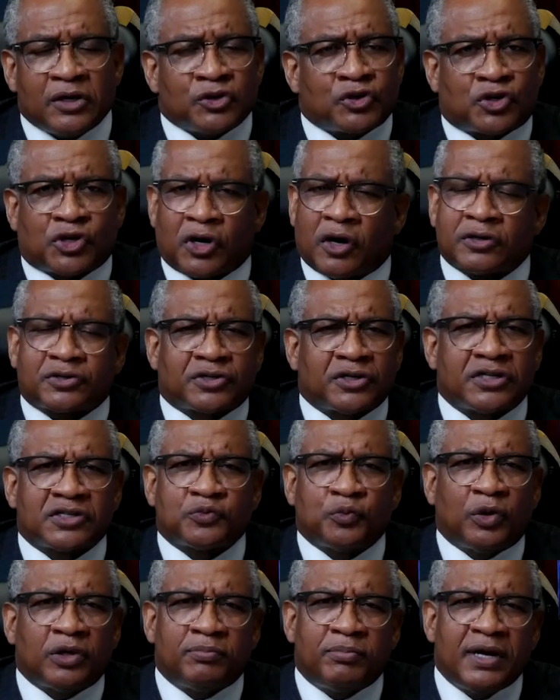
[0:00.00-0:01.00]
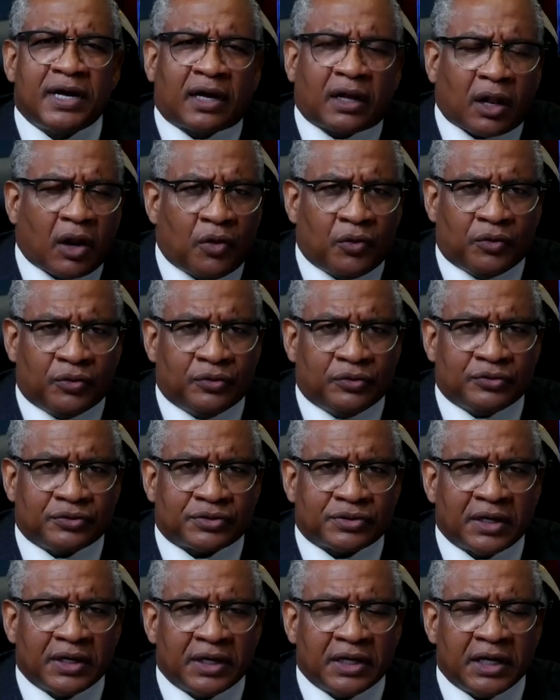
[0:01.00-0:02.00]
churches would be
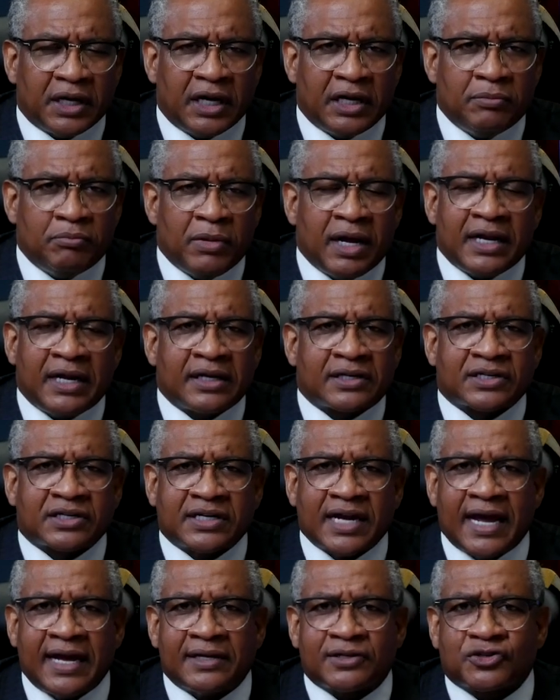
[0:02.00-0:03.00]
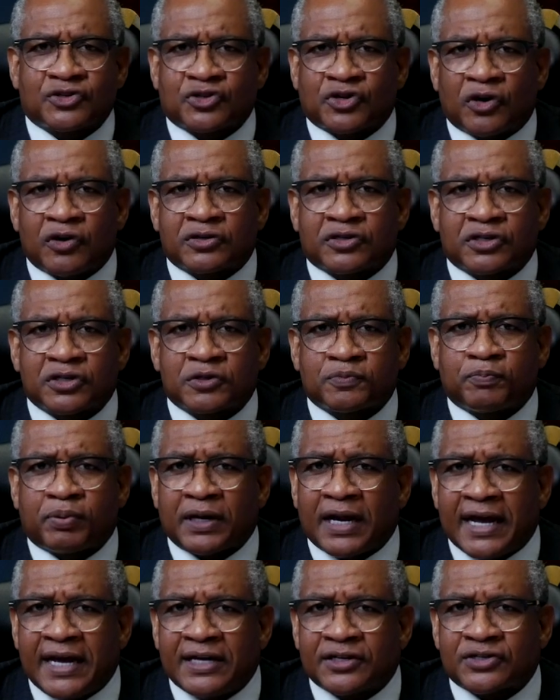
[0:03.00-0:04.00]
closed in many states, churches
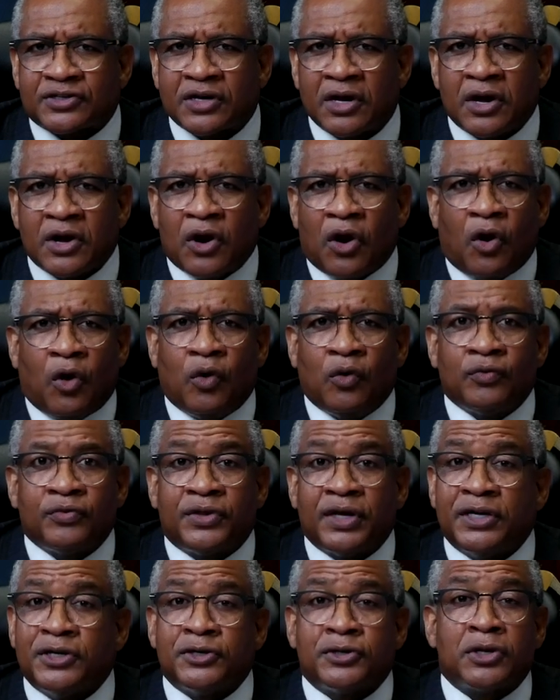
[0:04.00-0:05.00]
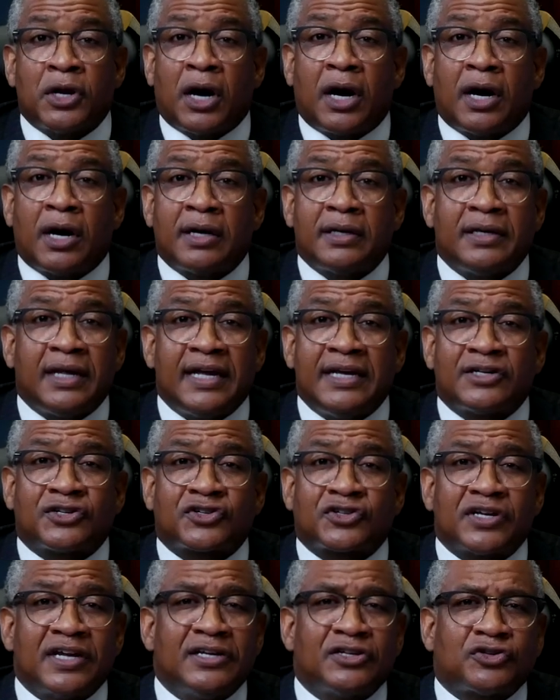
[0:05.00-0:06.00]
placed on the non
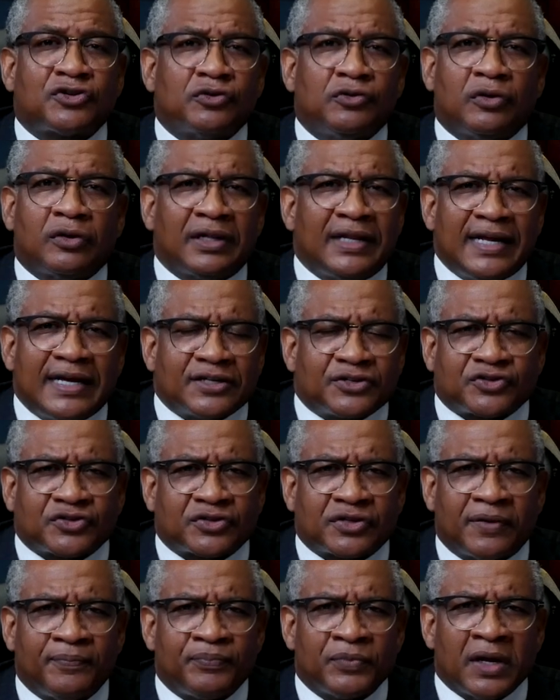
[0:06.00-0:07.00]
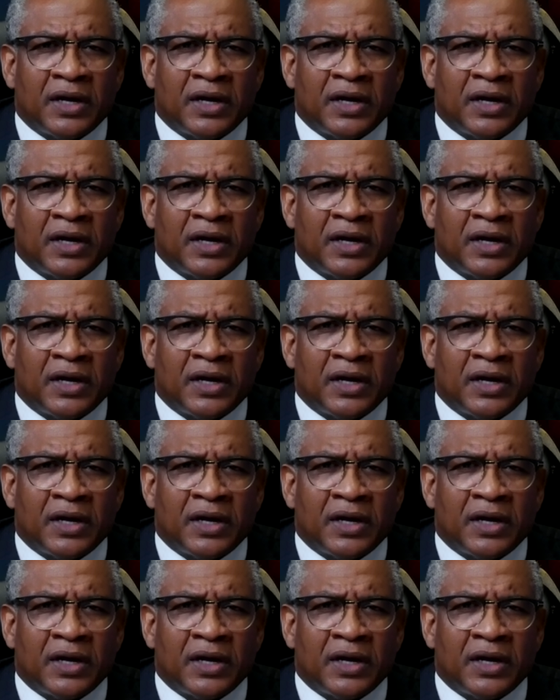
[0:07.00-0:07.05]
essential list.